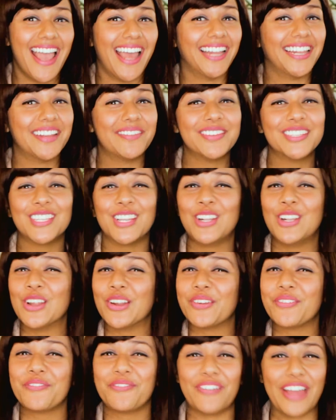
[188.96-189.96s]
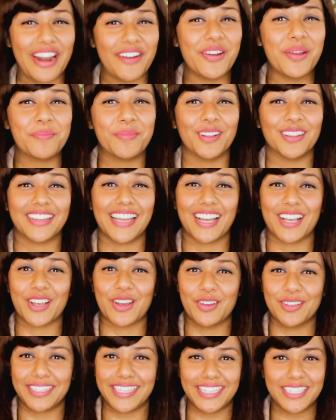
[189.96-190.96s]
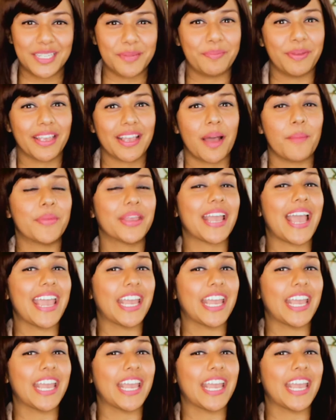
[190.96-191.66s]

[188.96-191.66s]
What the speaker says: and there is a lot of variable that goes into becoming